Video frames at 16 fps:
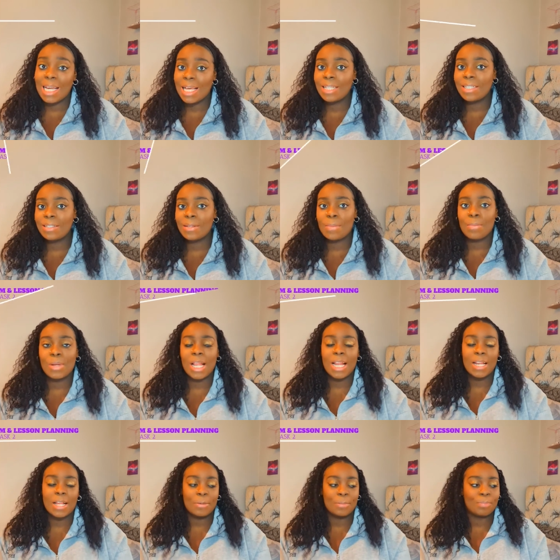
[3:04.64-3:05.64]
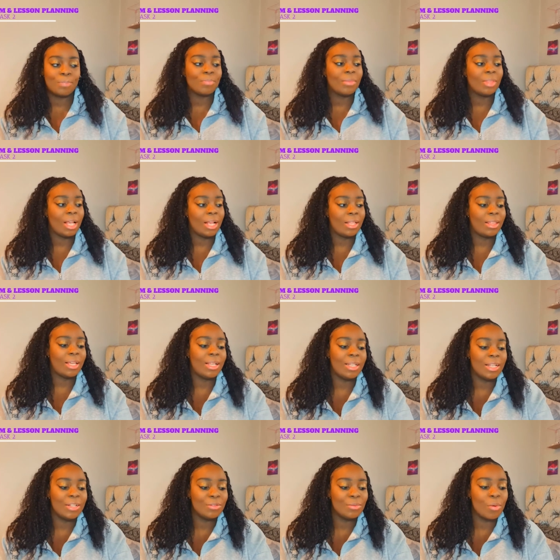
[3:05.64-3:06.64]
lesson planning. I think
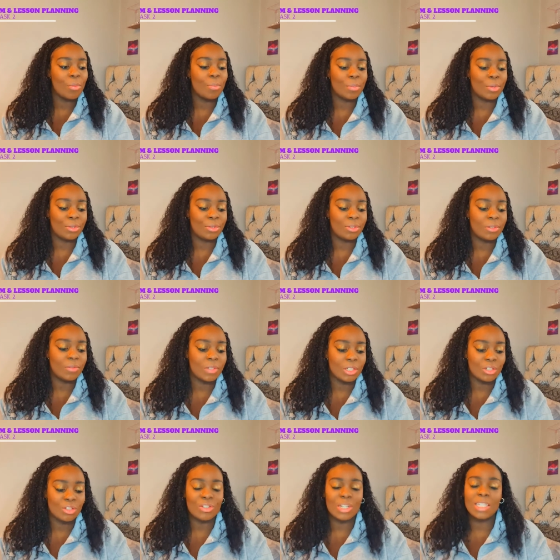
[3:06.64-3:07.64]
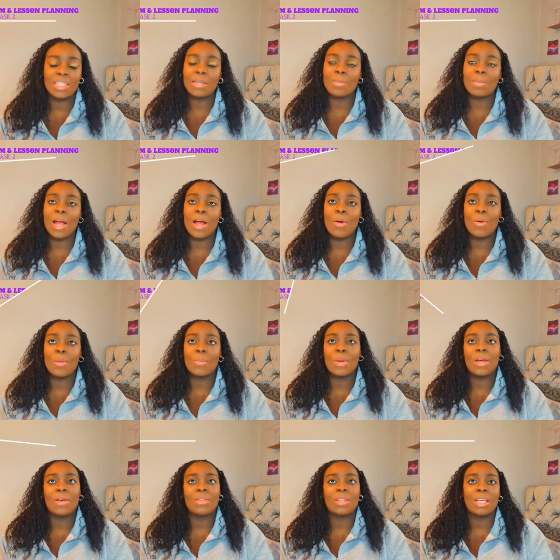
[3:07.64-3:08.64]
that's what most of us stress about when
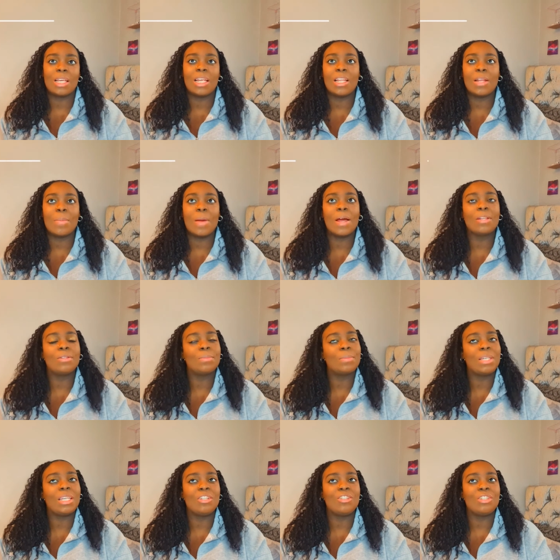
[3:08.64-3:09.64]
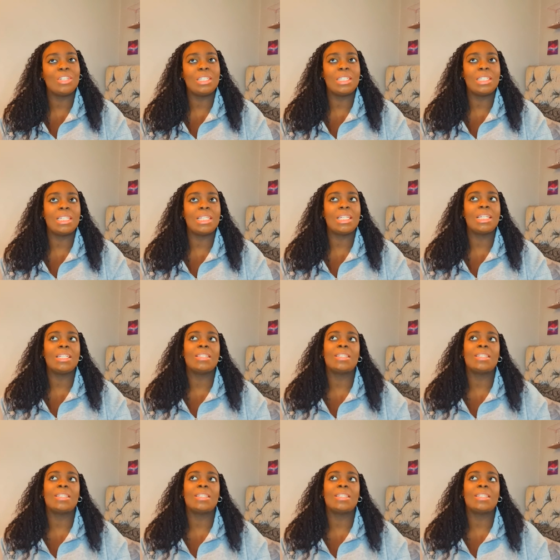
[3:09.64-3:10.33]
we're thinking about the Pgce,